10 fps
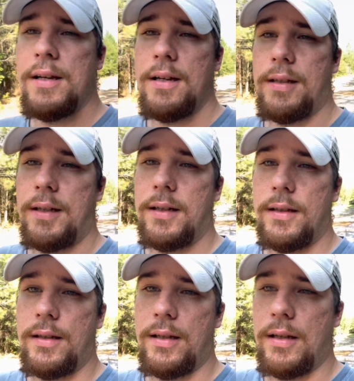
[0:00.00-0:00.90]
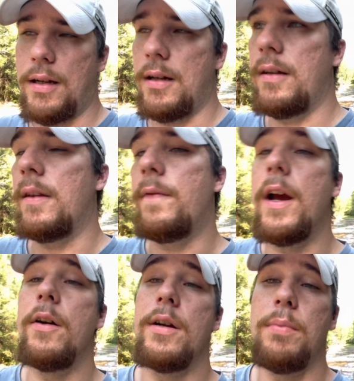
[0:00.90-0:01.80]
the
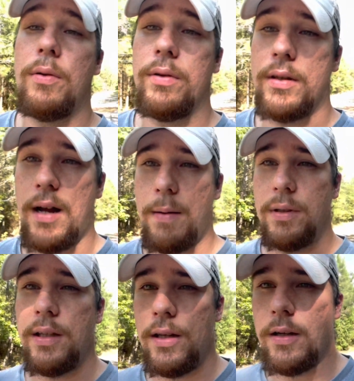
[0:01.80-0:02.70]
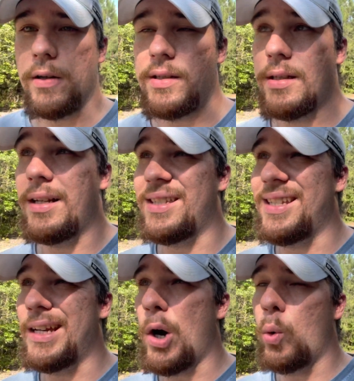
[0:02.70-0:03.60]
variable, the anomaly here is it is
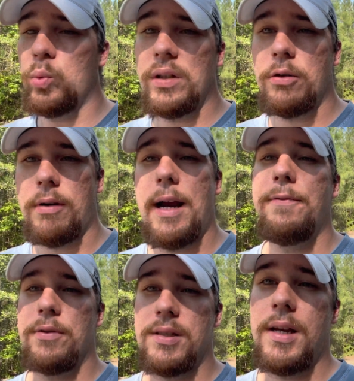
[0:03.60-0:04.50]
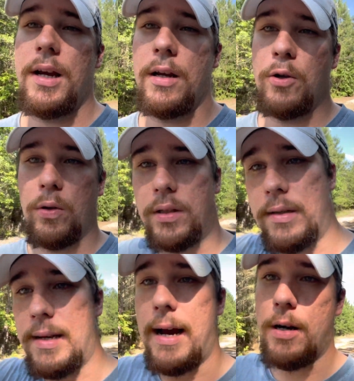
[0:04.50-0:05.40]
the only rifle stand on the
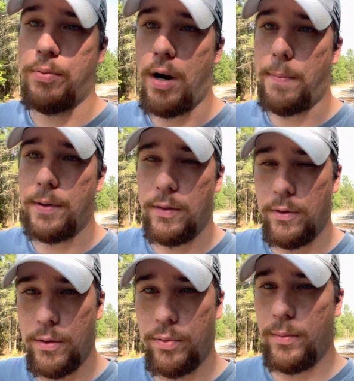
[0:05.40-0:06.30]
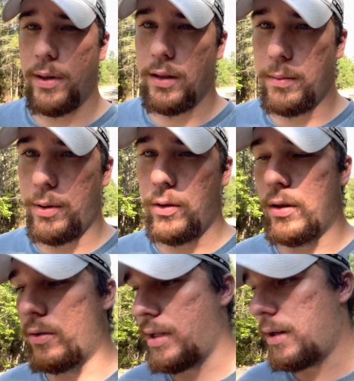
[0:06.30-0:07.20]
entire property. We're primarily bow
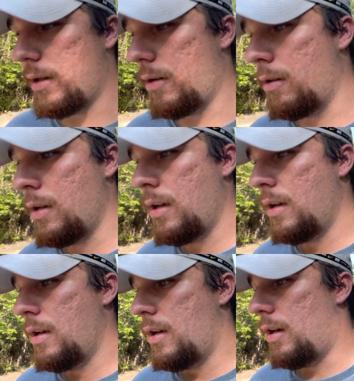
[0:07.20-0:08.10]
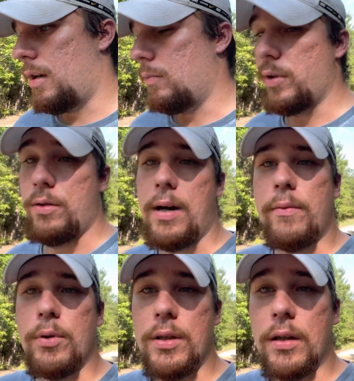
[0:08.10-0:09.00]
hunters out here. We do have
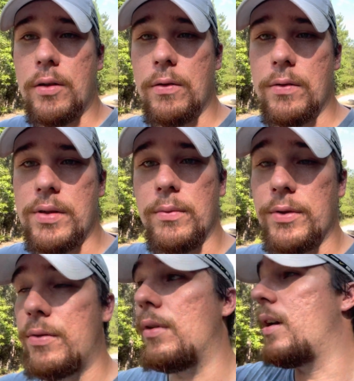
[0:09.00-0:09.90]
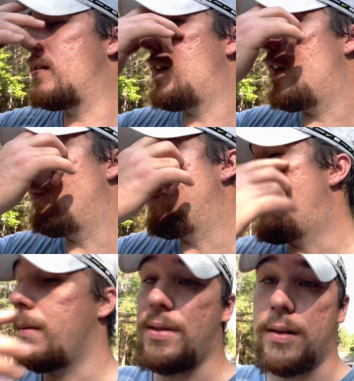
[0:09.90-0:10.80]
wood duck holes, so we'll shoot guns there. But when it
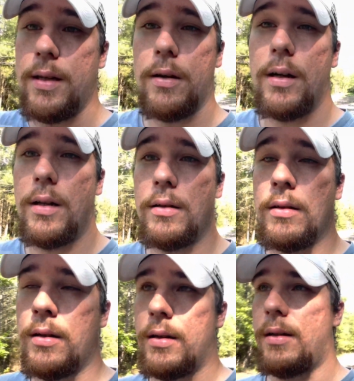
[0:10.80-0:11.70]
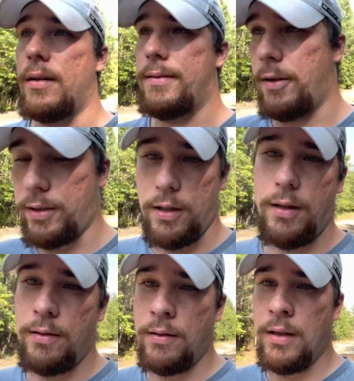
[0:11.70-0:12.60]
comes to deer hunting, turkey hunting,